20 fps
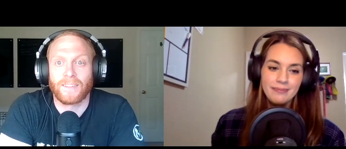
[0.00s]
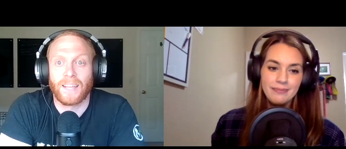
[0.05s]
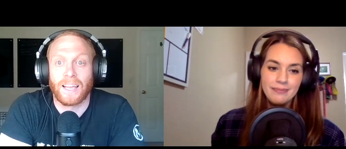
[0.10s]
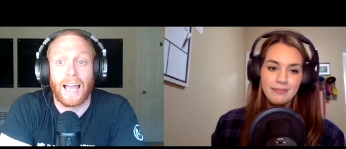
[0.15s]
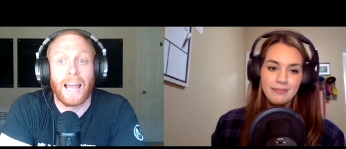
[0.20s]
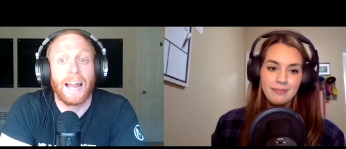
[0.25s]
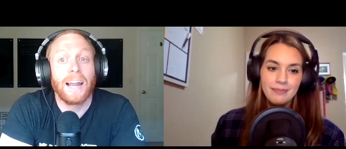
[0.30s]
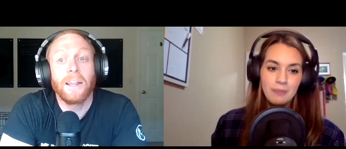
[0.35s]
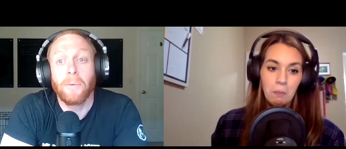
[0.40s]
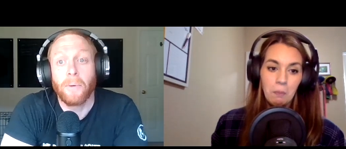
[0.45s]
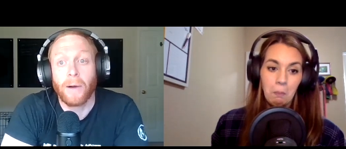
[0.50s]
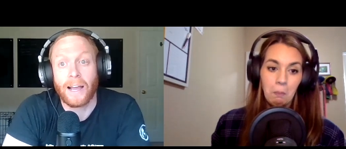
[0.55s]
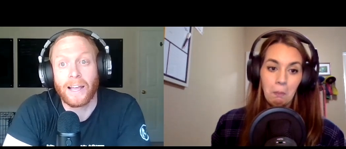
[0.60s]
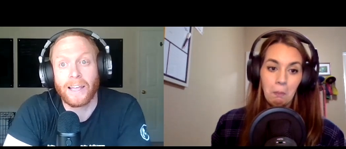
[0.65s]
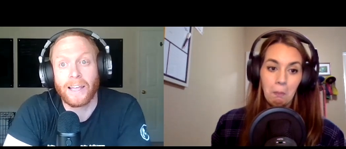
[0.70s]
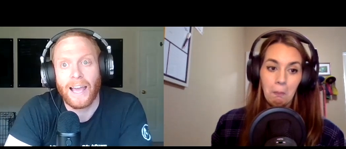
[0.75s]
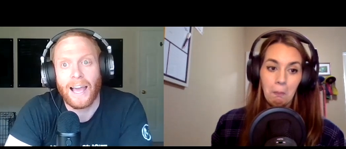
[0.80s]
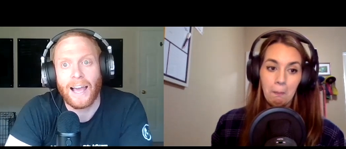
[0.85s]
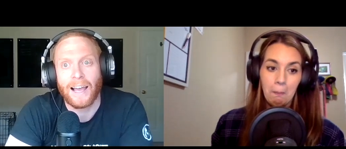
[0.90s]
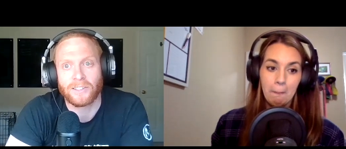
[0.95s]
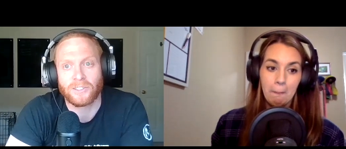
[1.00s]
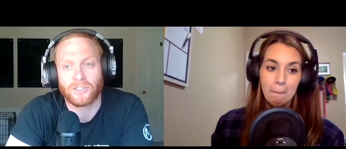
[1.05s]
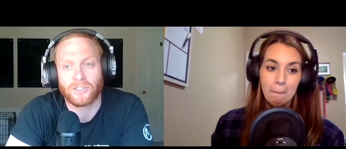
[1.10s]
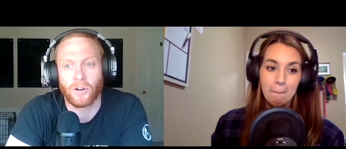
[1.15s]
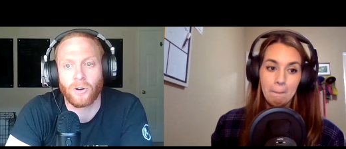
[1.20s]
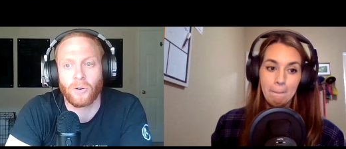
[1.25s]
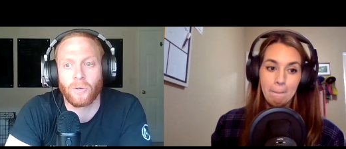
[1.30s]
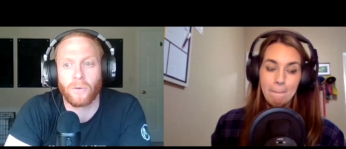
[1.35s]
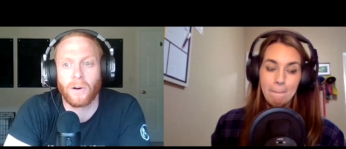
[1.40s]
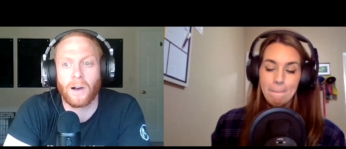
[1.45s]
Speaker 1: Anyway, yeah.
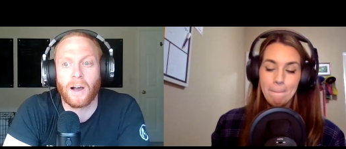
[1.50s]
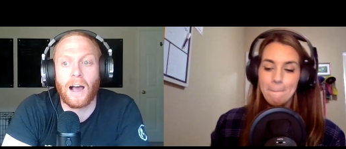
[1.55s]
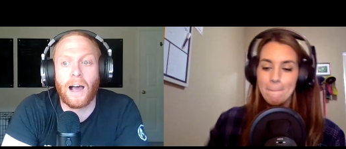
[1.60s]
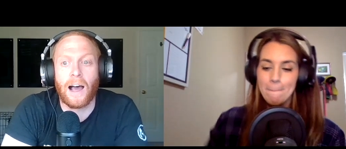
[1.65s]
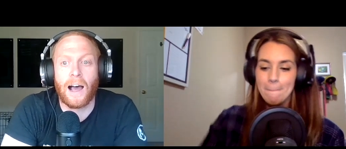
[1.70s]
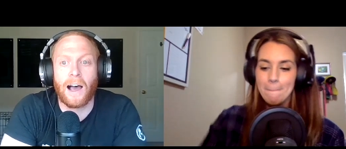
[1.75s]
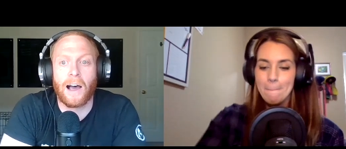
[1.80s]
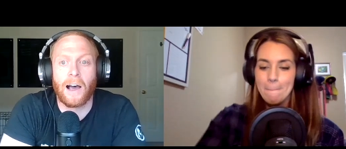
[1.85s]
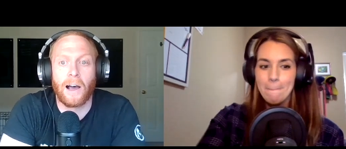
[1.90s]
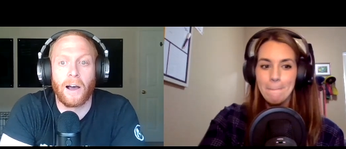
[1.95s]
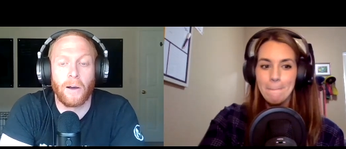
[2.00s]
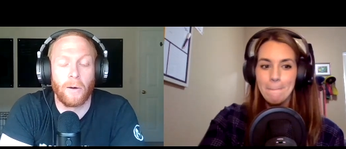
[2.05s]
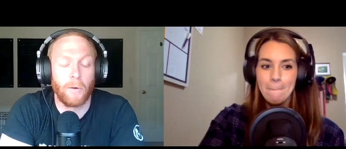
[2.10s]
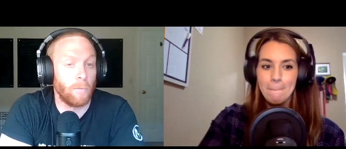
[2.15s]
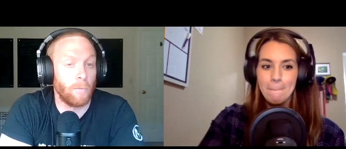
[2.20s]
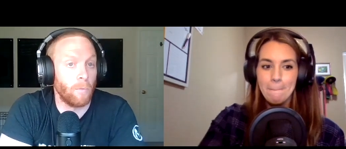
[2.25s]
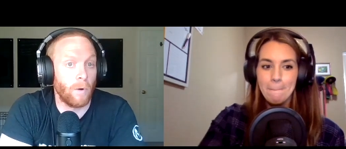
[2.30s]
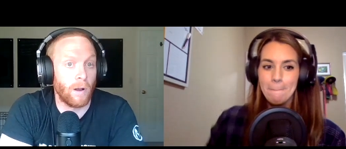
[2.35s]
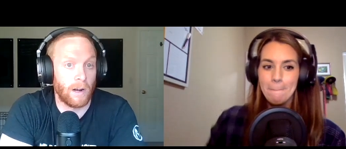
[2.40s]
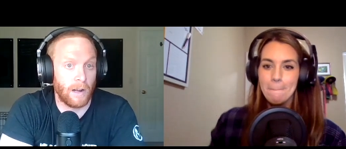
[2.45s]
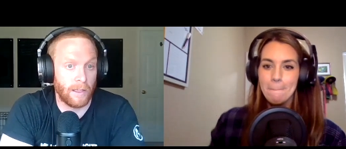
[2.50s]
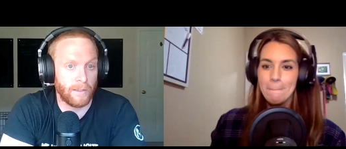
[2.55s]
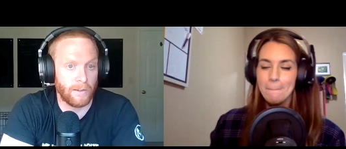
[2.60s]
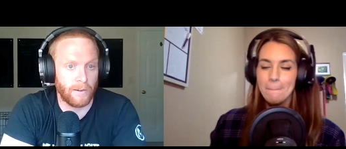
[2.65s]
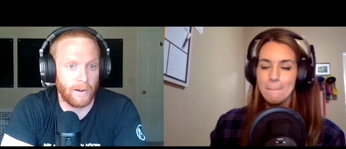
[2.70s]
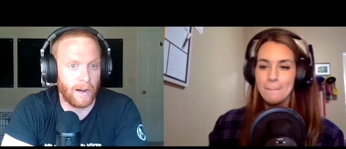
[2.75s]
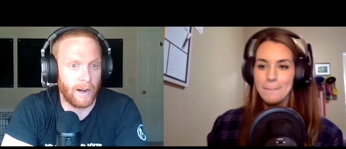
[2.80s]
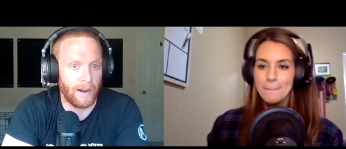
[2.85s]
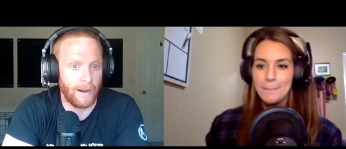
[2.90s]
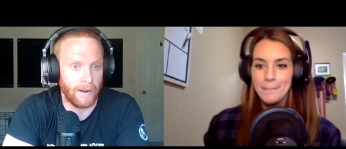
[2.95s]
So uh, one
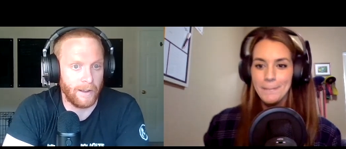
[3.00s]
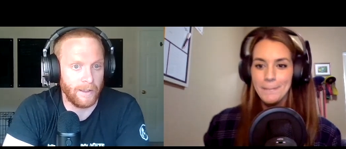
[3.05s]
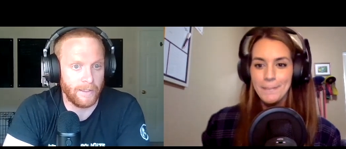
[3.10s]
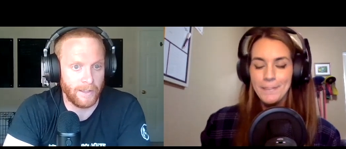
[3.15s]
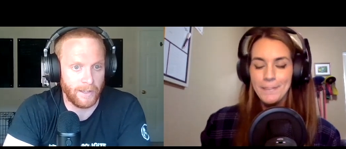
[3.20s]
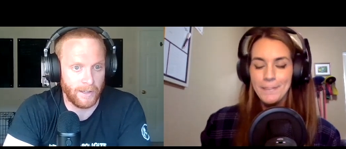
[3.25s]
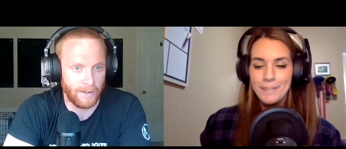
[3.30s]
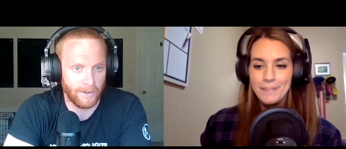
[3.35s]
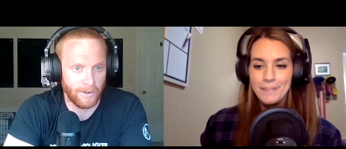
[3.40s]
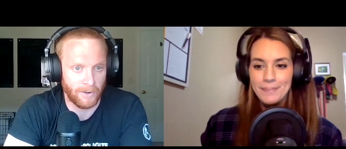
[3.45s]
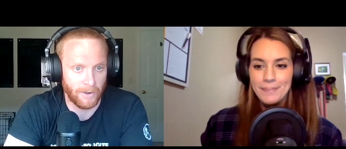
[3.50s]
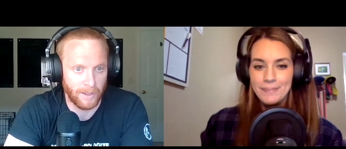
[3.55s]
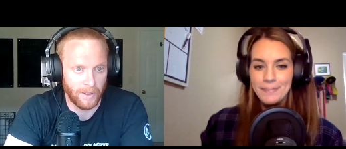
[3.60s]
other area that you know I